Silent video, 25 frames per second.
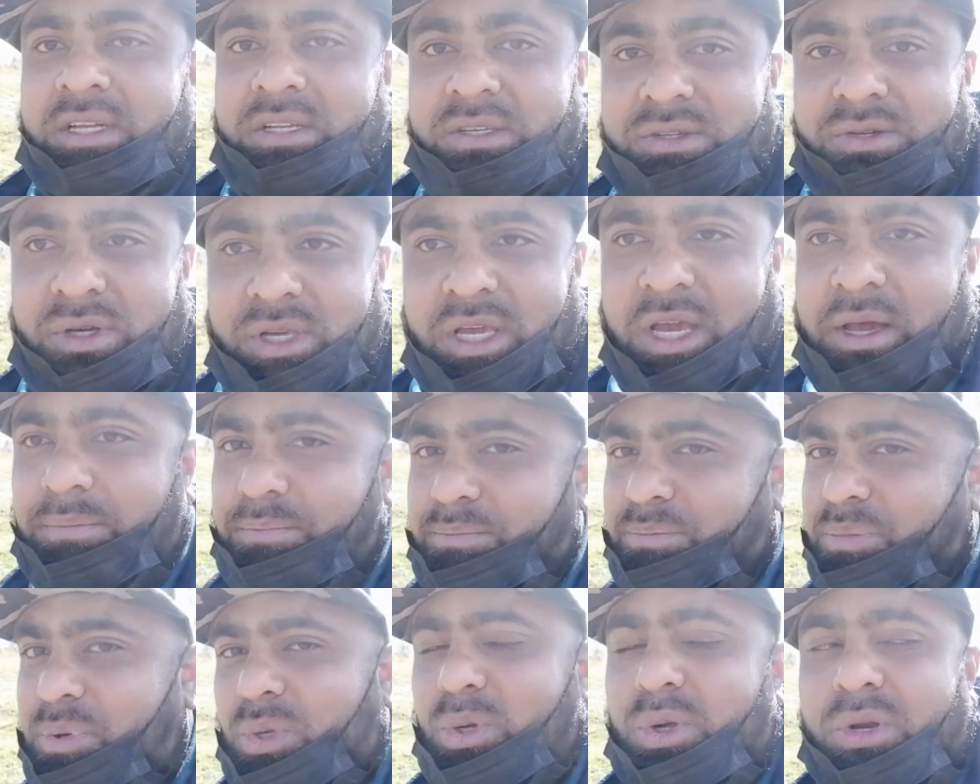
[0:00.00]
So yeah,
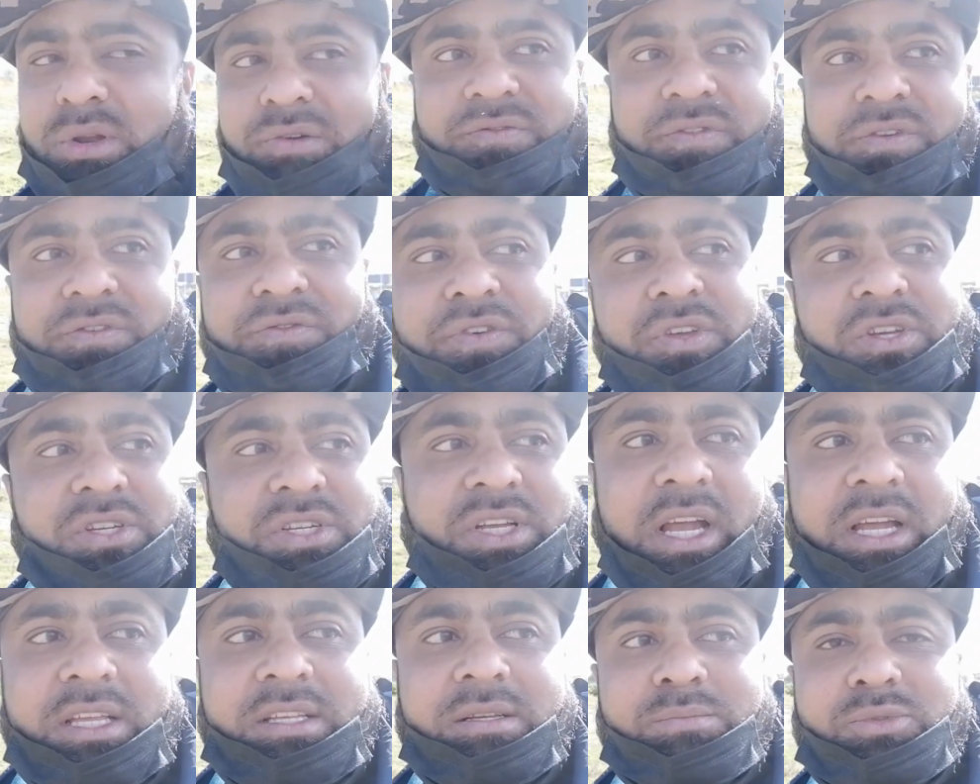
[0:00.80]
beautiful fish
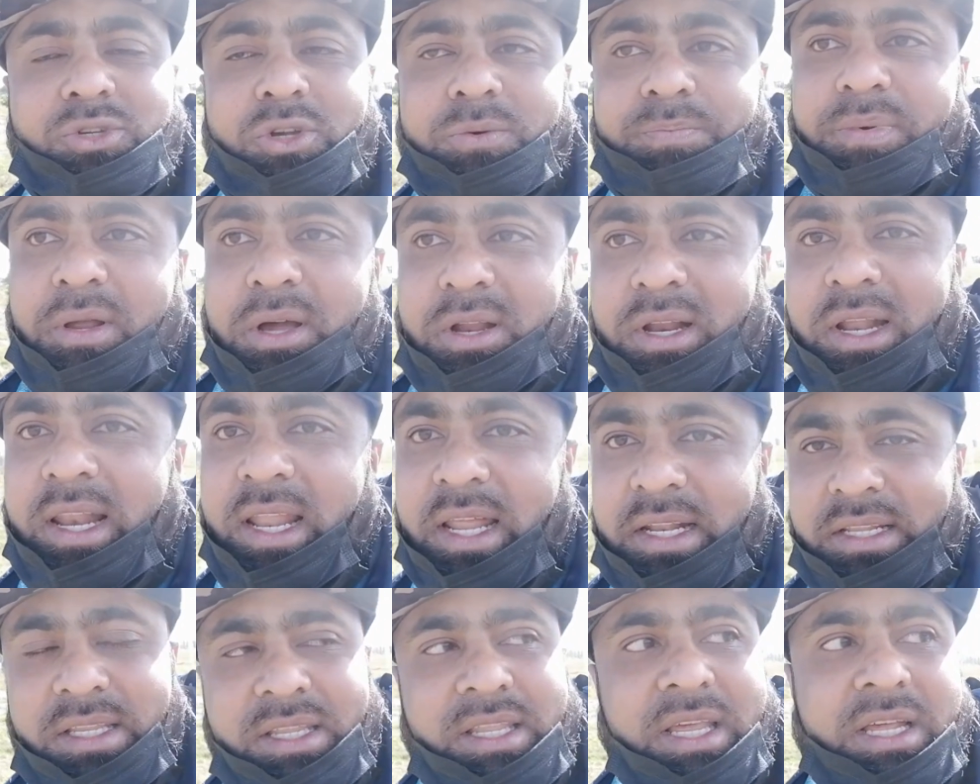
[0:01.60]
guys. I'm so proud I
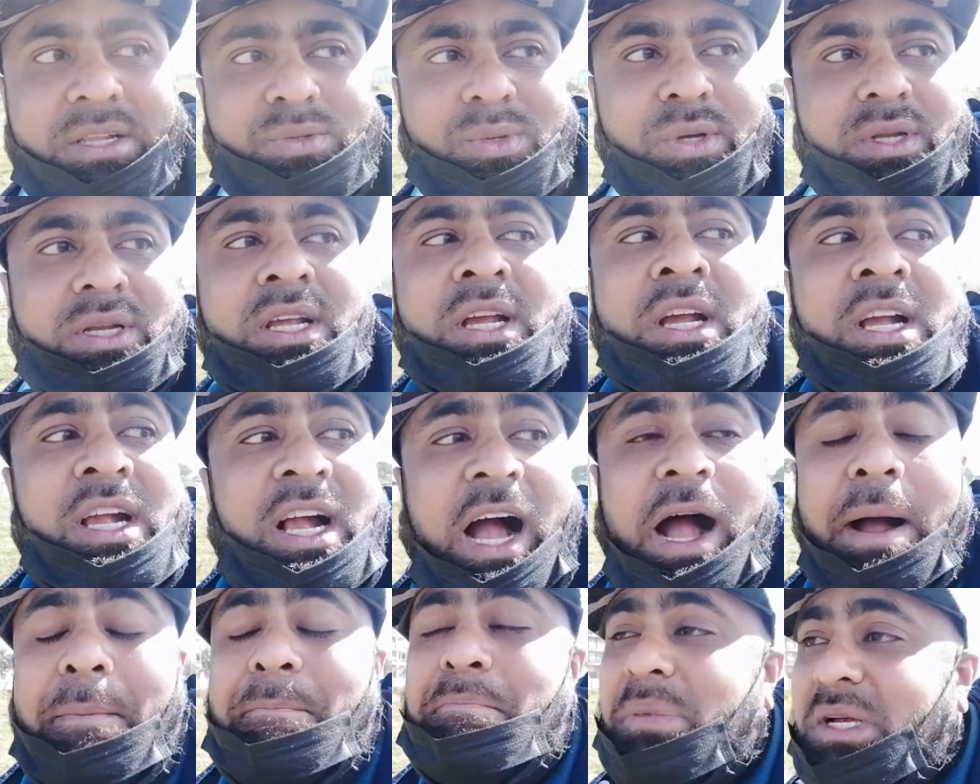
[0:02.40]
landed that one.
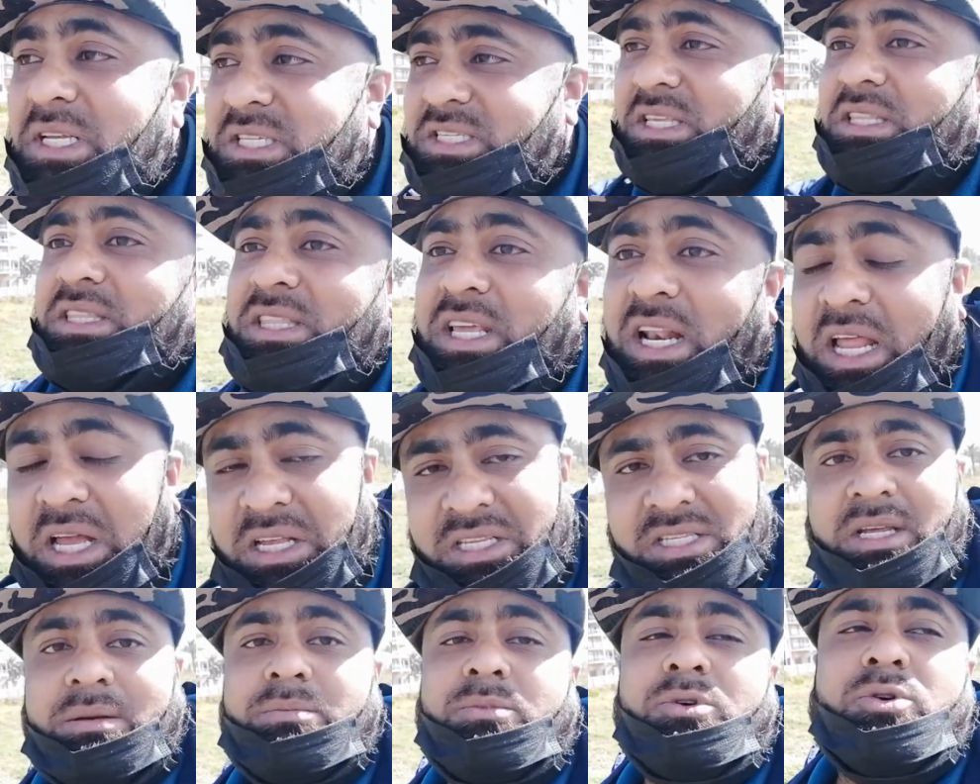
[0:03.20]
I missed it the
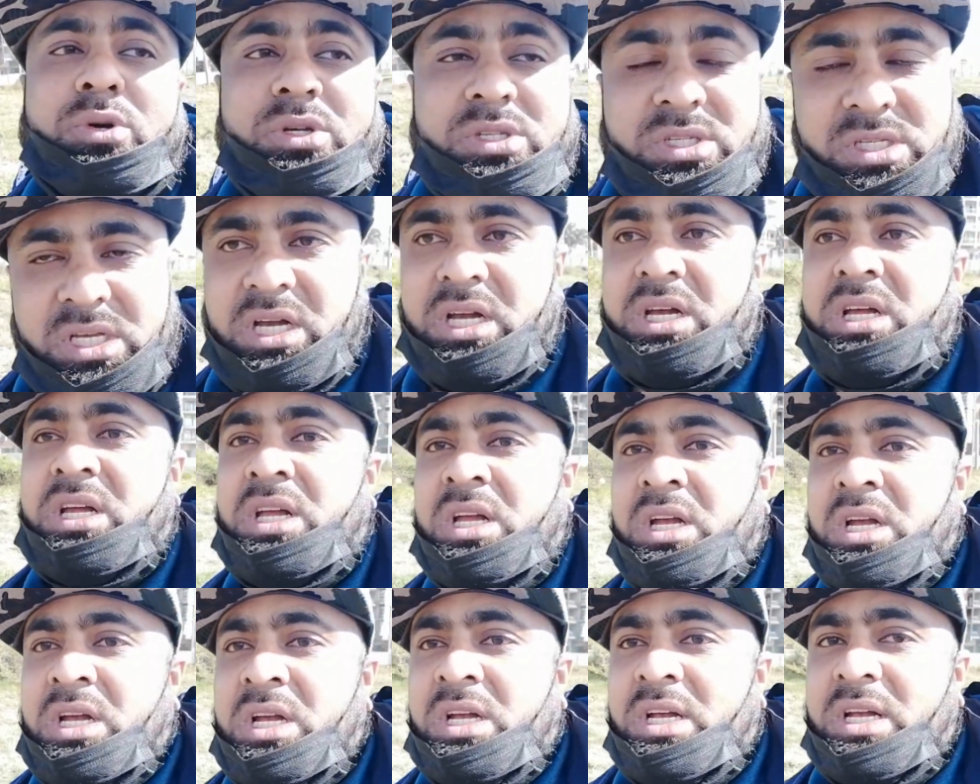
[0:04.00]
last time I was here
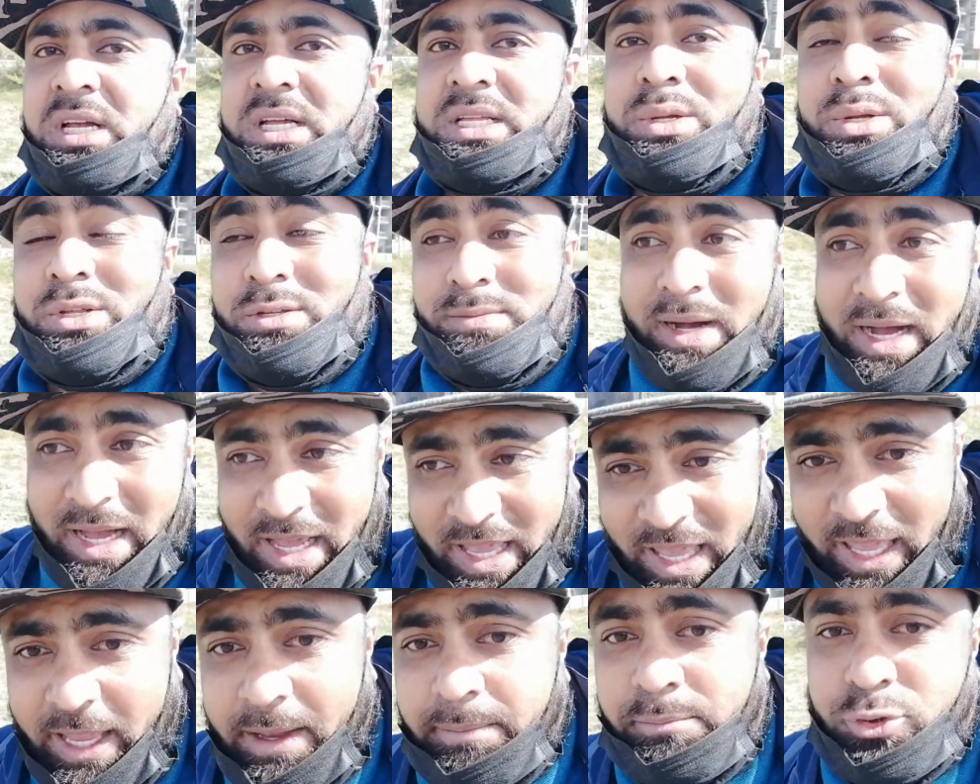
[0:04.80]
it was my
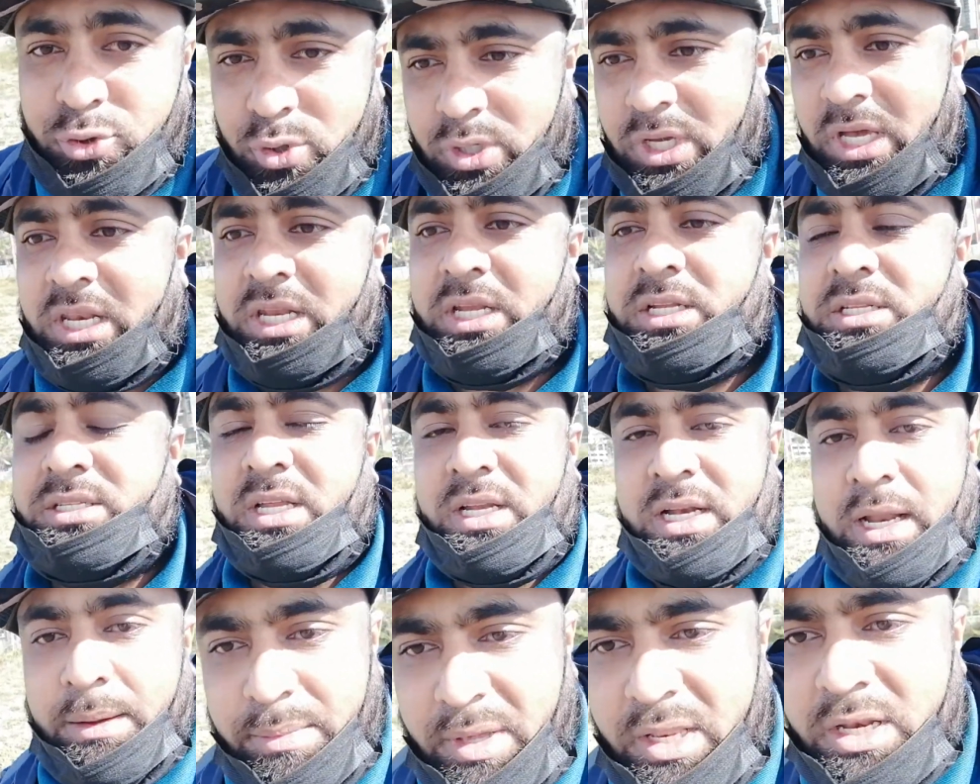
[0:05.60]
aim to get it
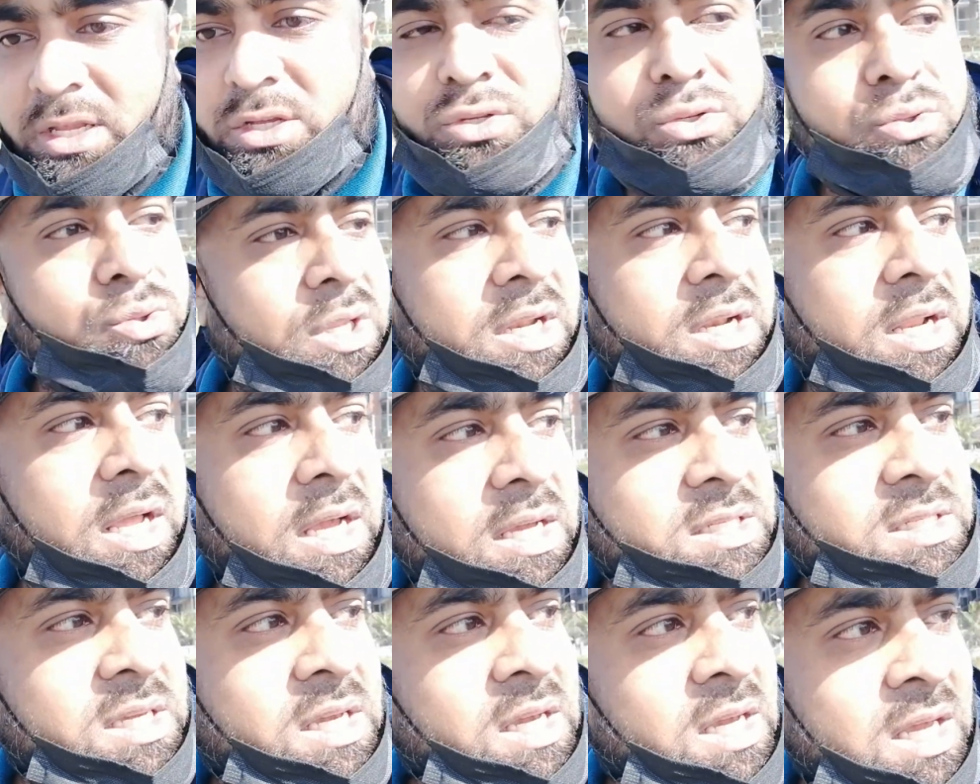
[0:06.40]
and I managed to do that
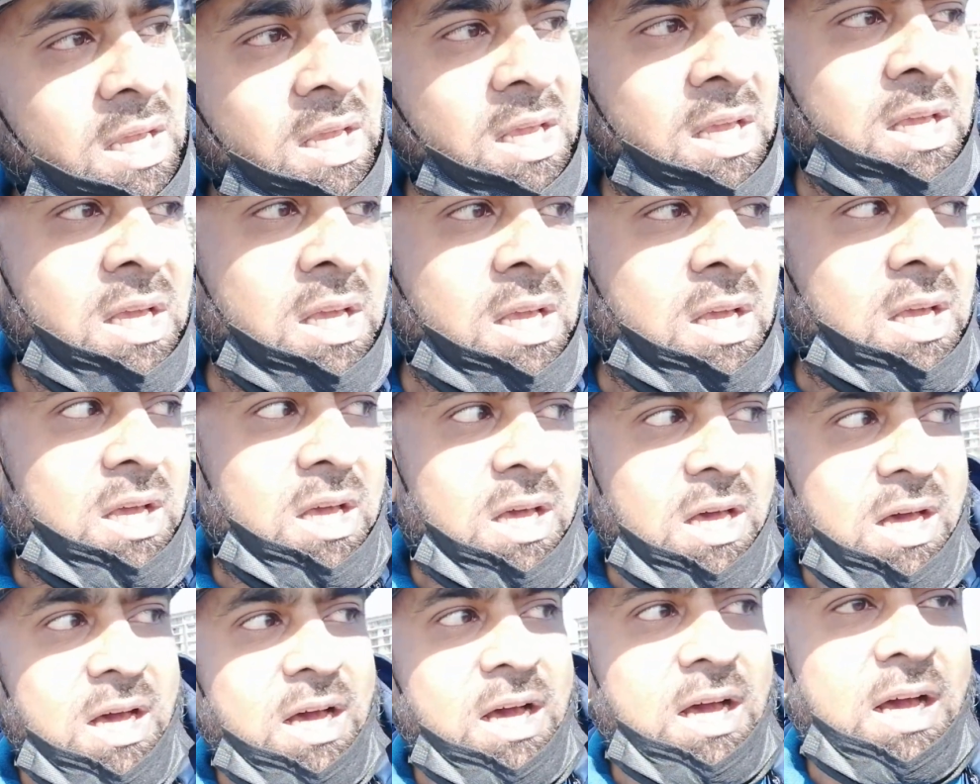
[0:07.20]
guys
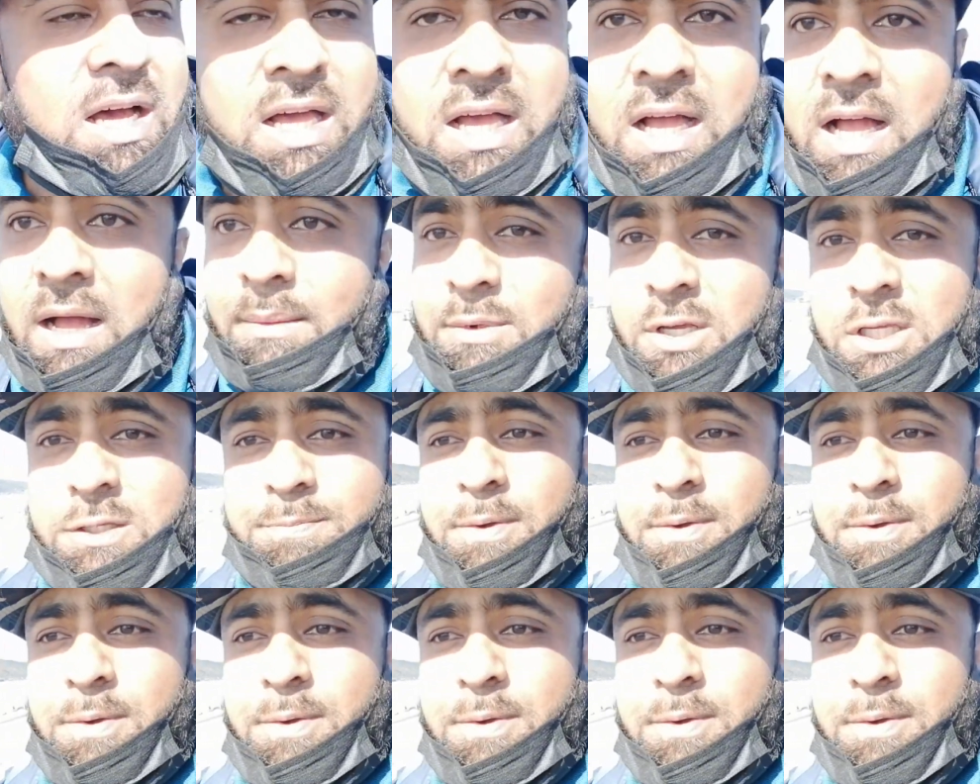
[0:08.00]
uh, I'm